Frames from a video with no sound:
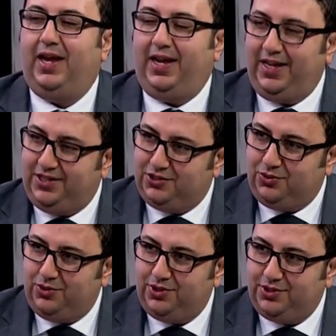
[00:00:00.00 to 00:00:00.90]
And eating
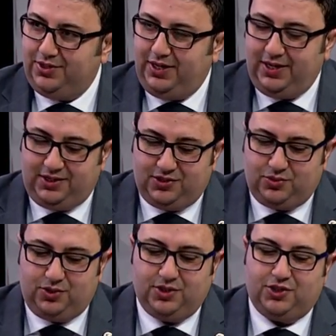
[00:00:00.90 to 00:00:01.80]
disorders.
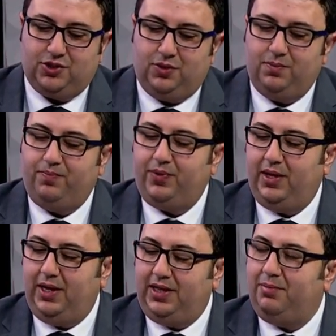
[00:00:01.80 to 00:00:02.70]
So
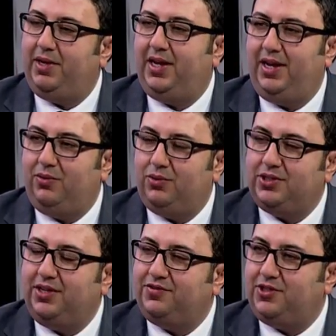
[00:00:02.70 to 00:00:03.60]
in the beginning, we
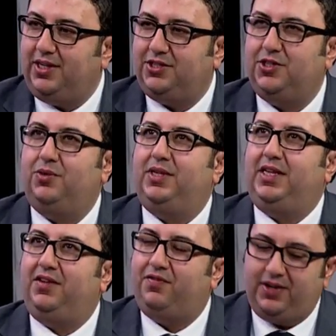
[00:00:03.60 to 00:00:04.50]
would love to get to know
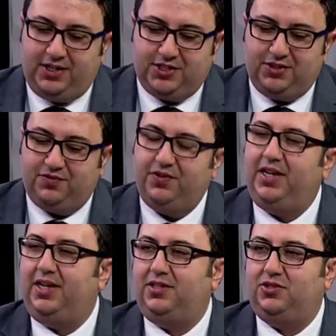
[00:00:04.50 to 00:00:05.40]
the definition of
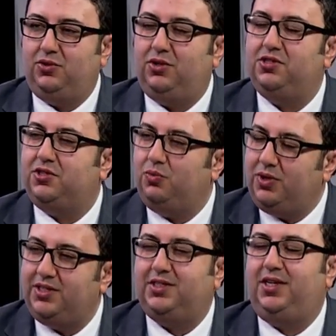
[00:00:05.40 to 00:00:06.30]
eating disorders.
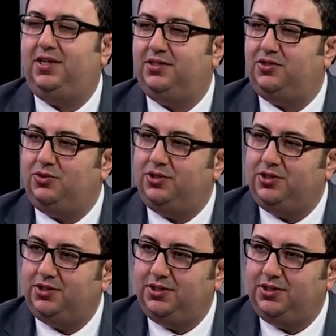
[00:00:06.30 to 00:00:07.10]
What is eating disorder?